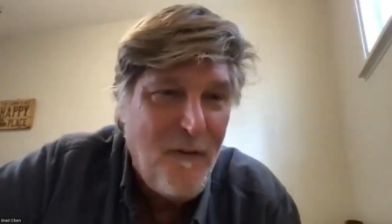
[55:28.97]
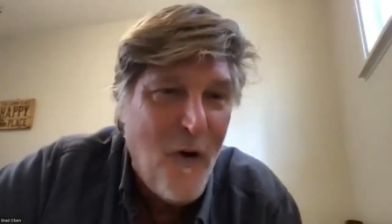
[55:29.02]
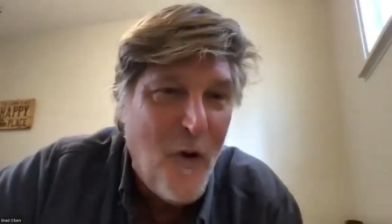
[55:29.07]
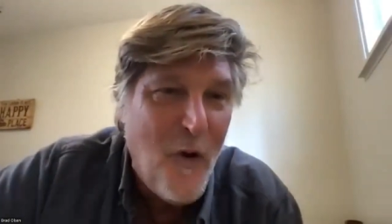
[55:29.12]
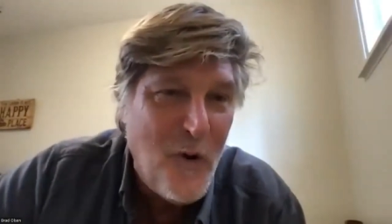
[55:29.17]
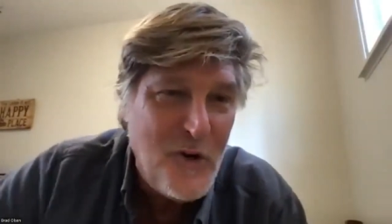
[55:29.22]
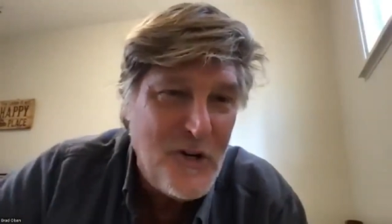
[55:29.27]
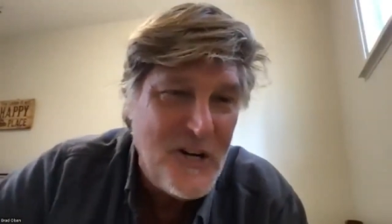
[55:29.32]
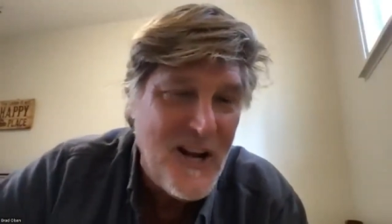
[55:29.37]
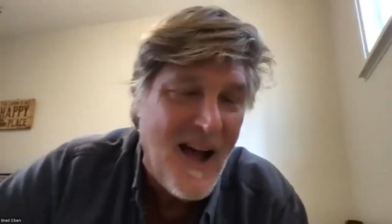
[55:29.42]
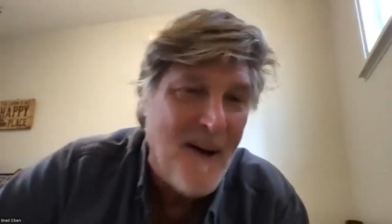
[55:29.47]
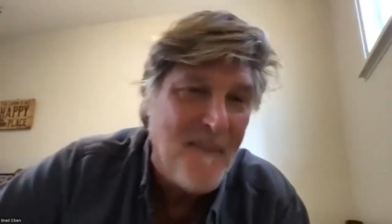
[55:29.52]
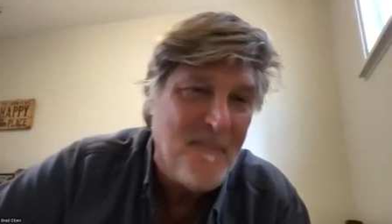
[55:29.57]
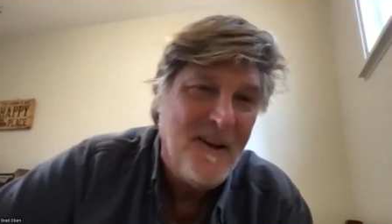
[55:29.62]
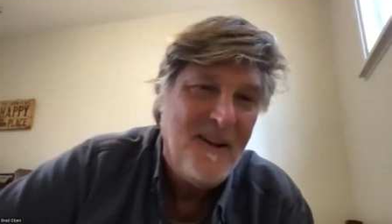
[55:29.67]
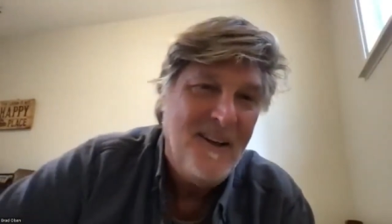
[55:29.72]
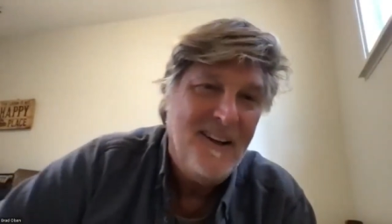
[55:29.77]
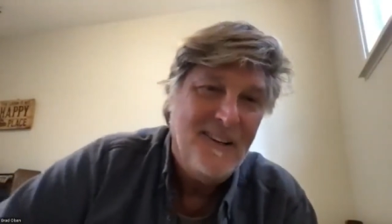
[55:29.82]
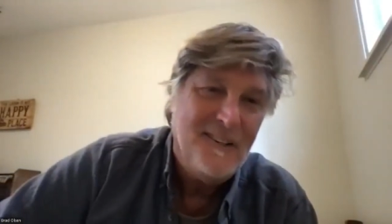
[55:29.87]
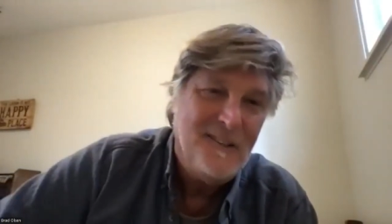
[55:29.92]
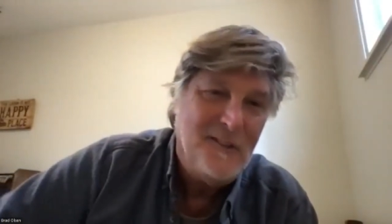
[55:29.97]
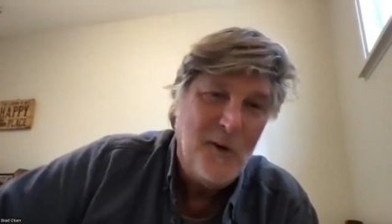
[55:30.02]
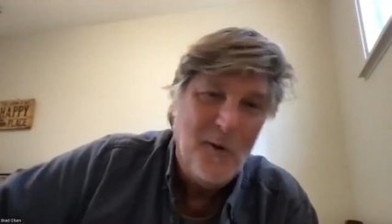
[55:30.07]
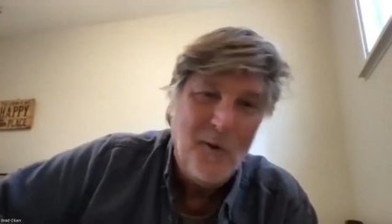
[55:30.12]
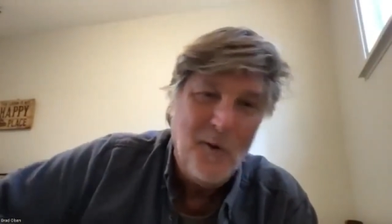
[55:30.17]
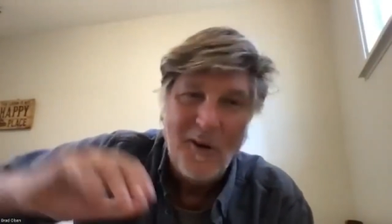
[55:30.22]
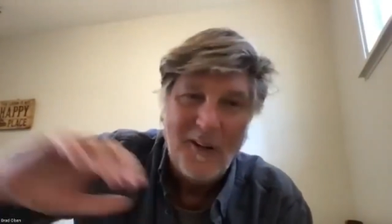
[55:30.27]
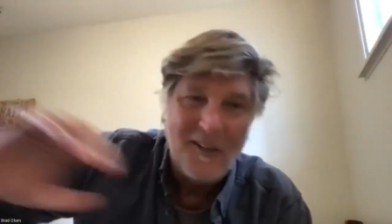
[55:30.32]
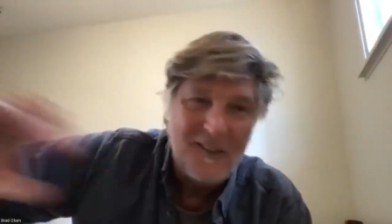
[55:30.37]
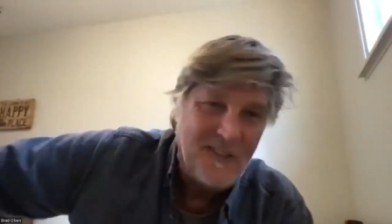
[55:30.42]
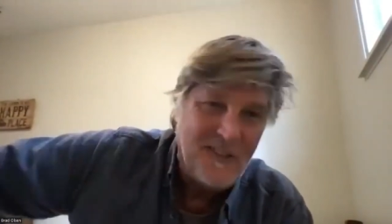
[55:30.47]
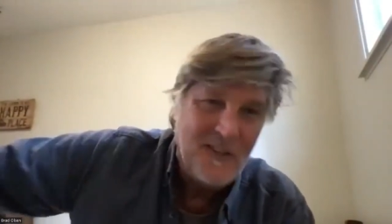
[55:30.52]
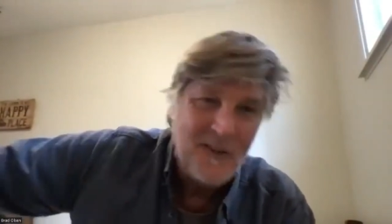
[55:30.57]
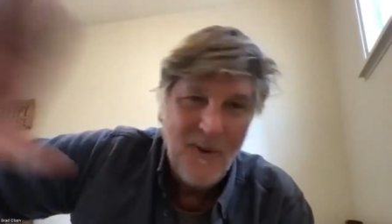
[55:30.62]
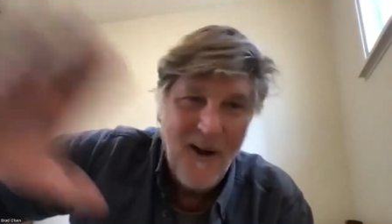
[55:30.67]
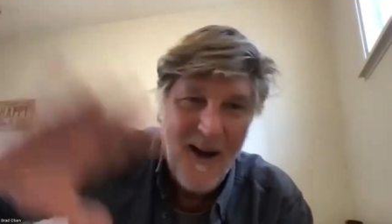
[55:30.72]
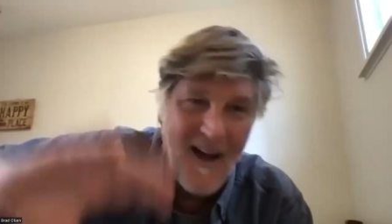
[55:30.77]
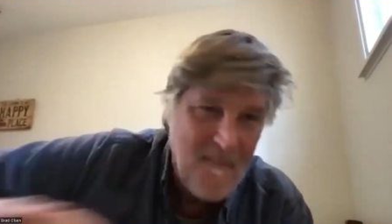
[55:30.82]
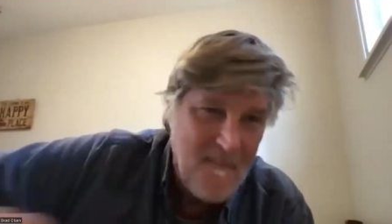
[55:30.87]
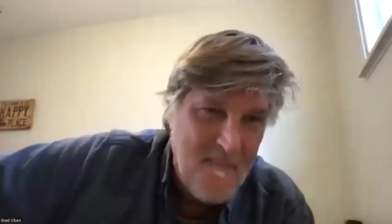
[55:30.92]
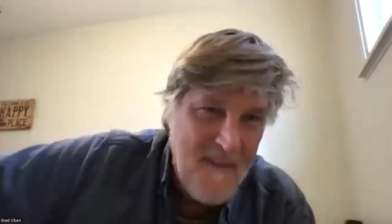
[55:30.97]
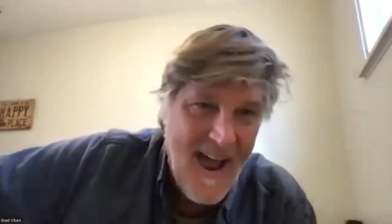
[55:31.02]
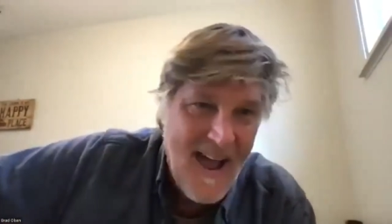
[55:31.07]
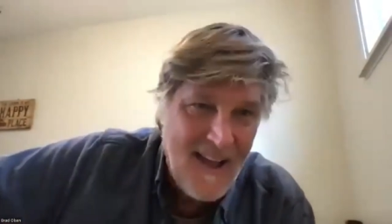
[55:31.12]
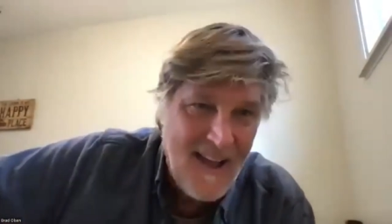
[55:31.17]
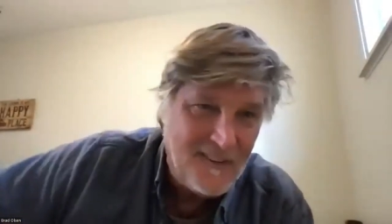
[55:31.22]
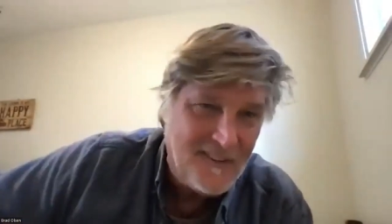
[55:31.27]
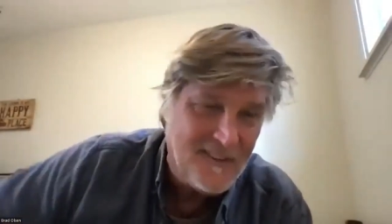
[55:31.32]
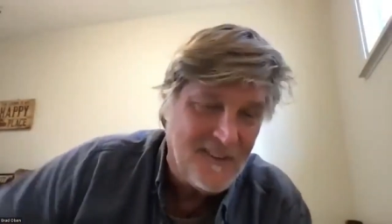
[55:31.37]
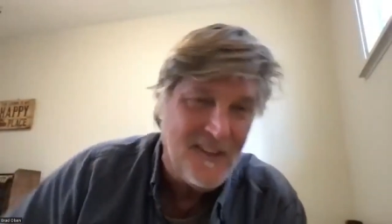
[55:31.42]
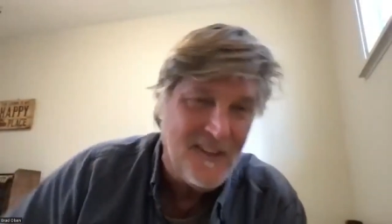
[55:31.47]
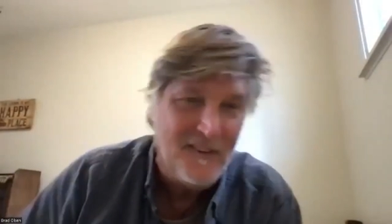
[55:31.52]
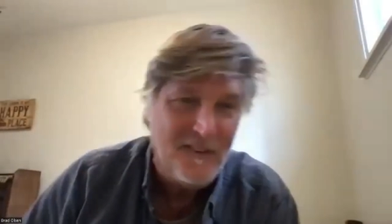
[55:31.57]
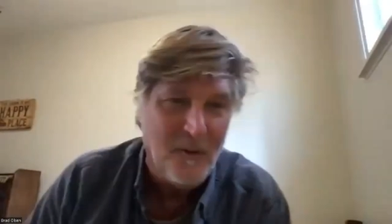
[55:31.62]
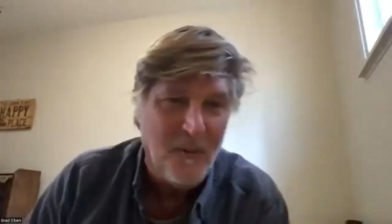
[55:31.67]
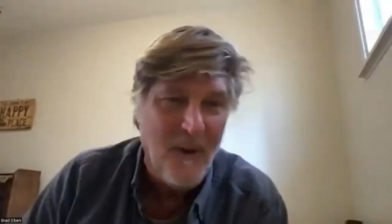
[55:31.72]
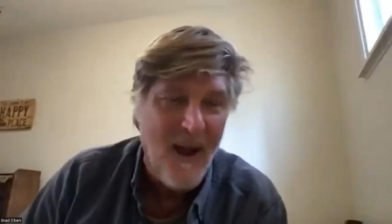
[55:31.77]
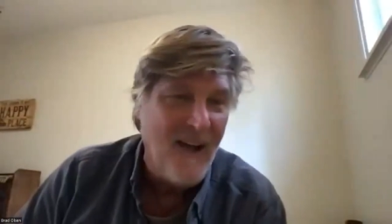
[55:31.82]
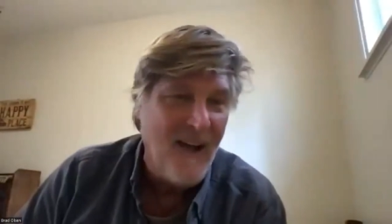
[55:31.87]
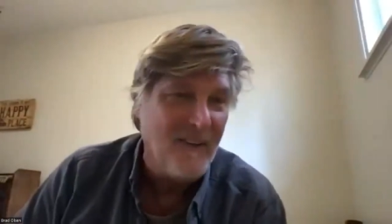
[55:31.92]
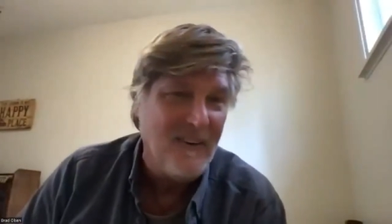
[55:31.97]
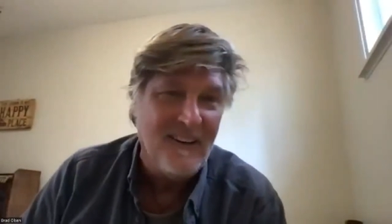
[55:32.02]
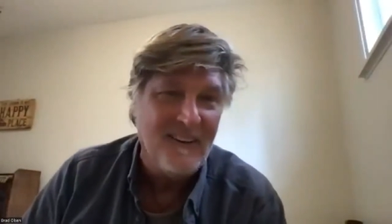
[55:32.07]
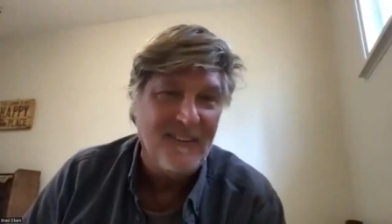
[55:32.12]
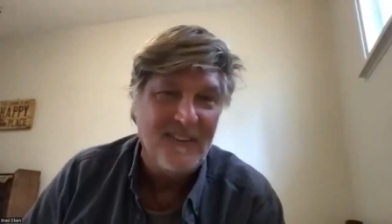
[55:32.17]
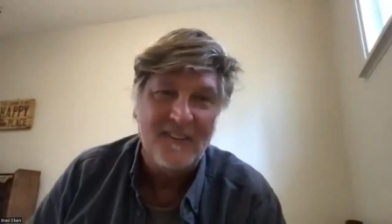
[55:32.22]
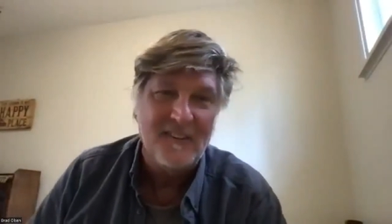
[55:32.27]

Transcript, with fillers: Photoshop tool to uh, mask the surroundings.